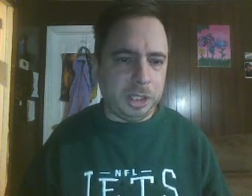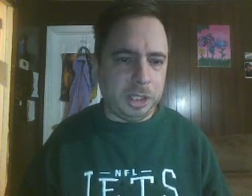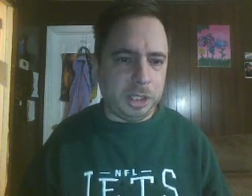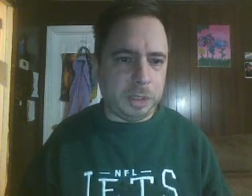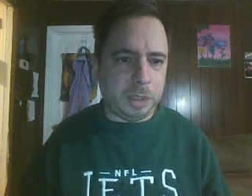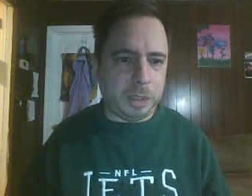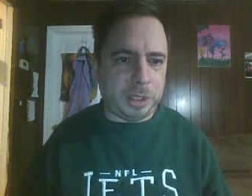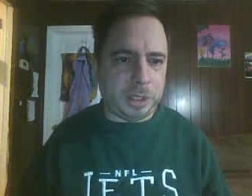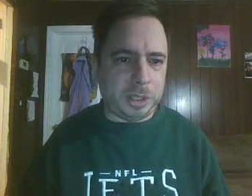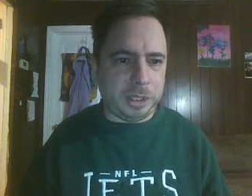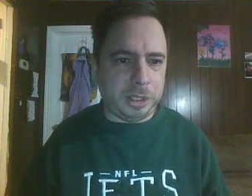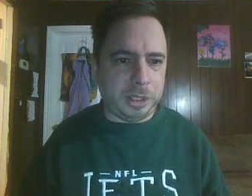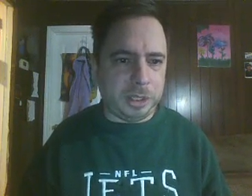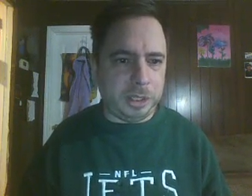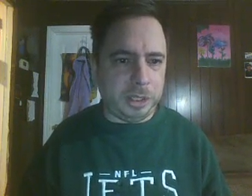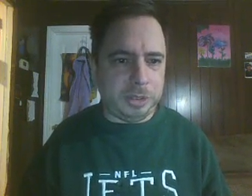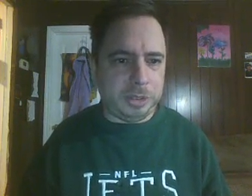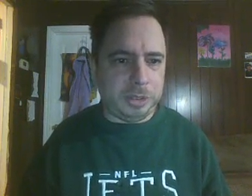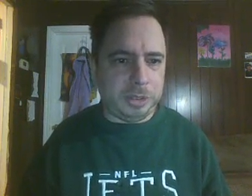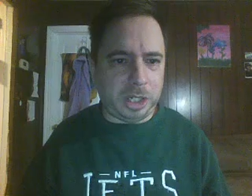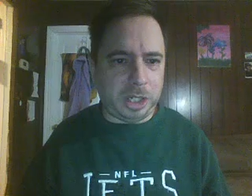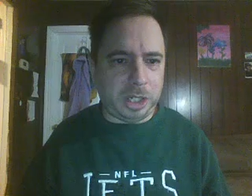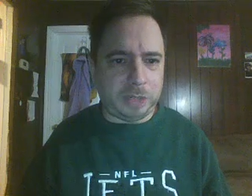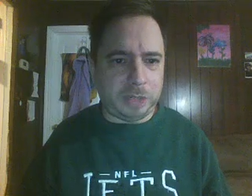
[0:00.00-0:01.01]
They go back
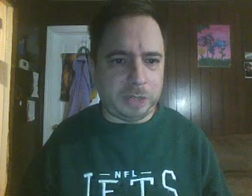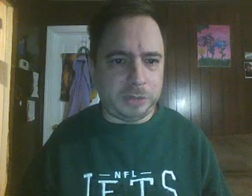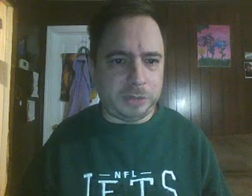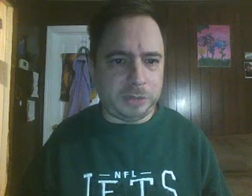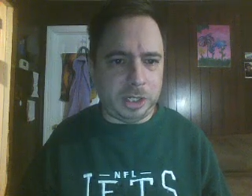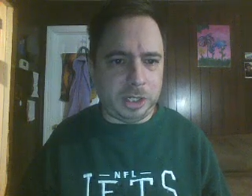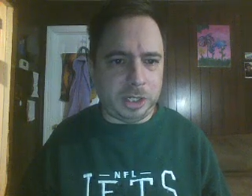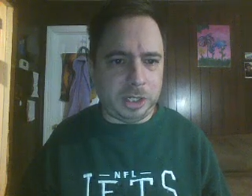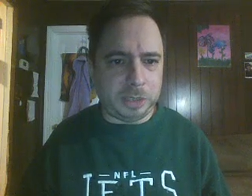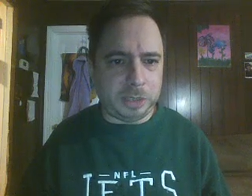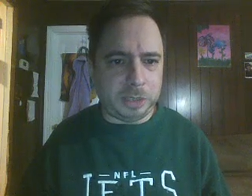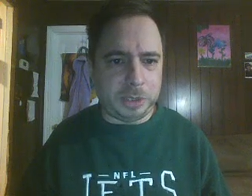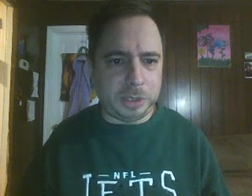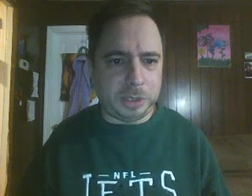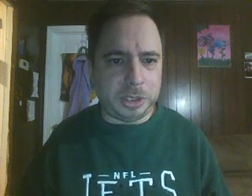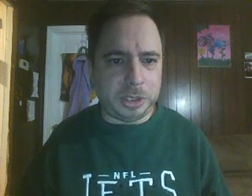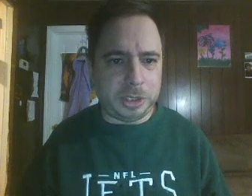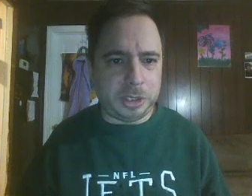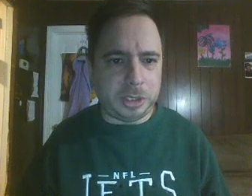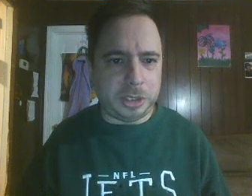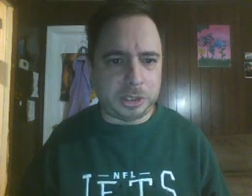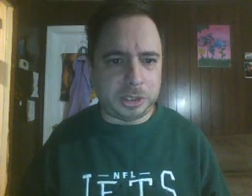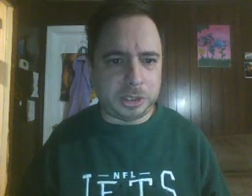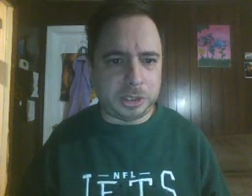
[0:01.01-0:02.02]
in. Daga flies, but
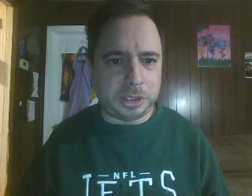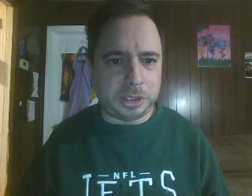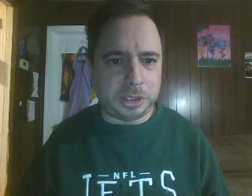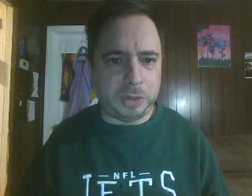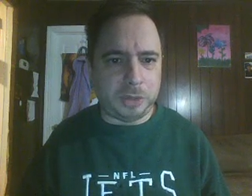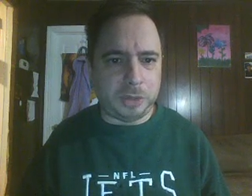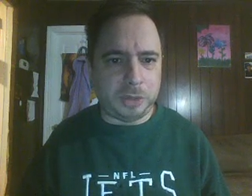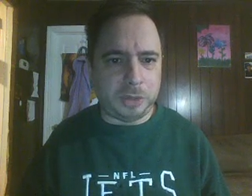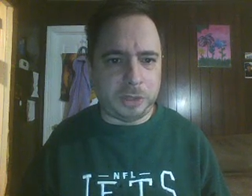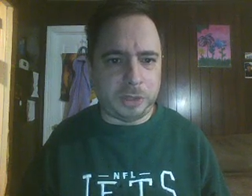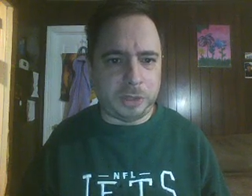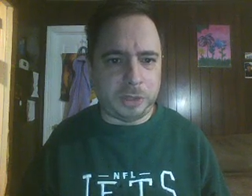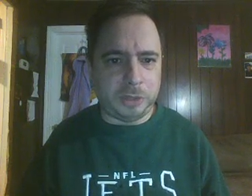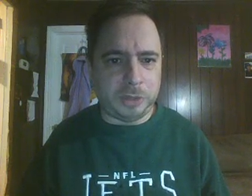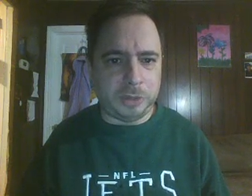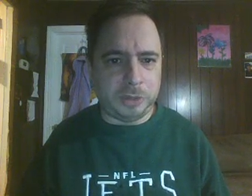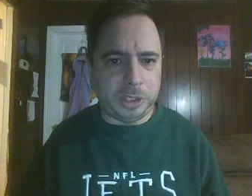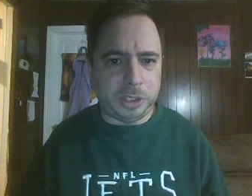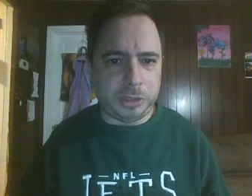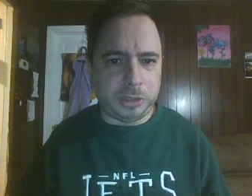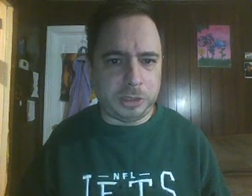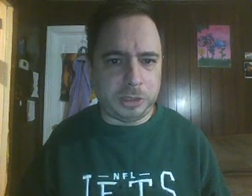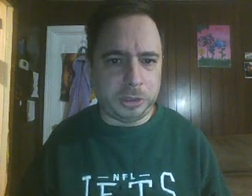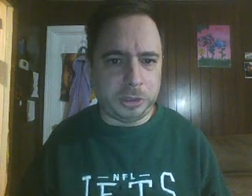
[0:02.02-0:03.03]
gets cut off, and
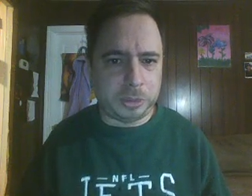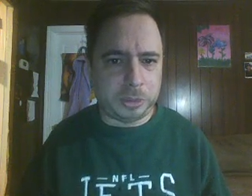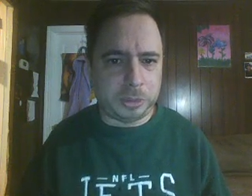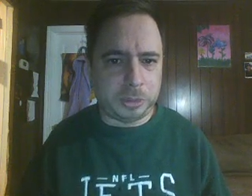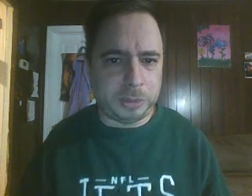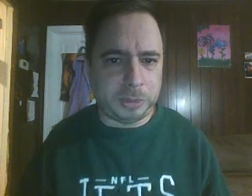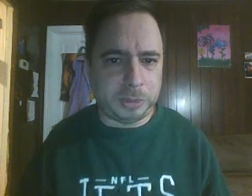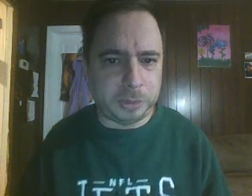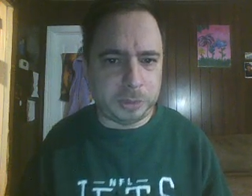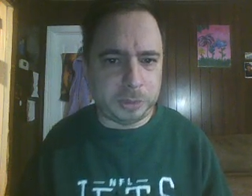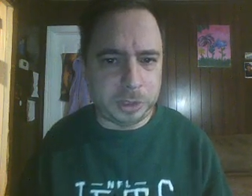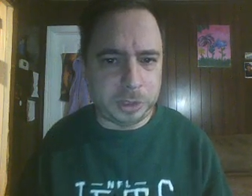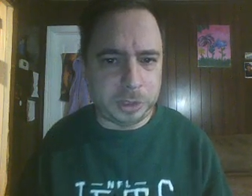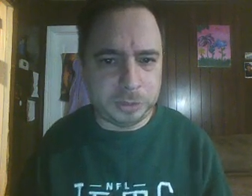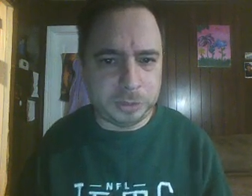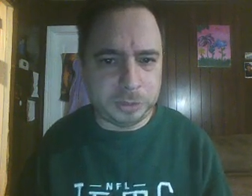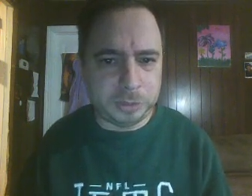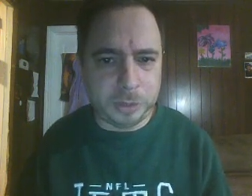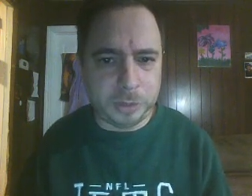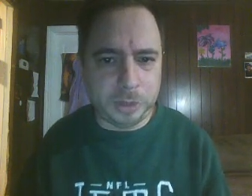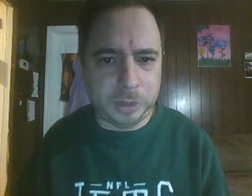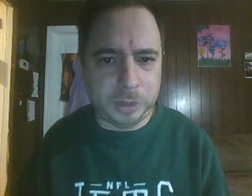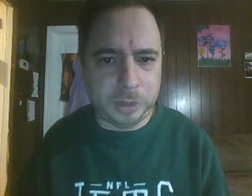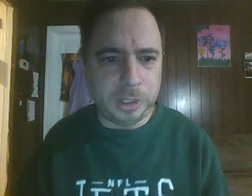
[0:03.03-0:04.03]
RVD cradles him off for a near
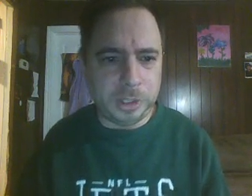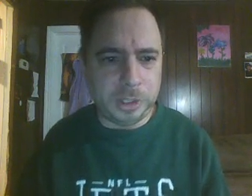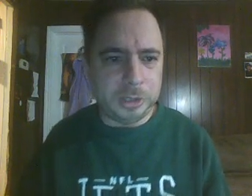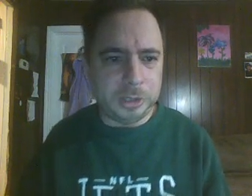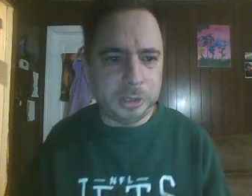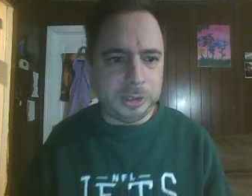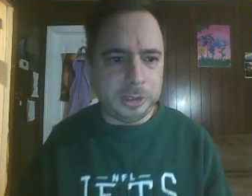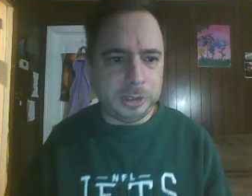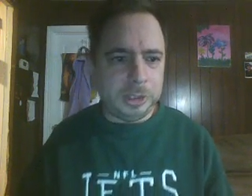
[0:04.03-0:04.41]
fall.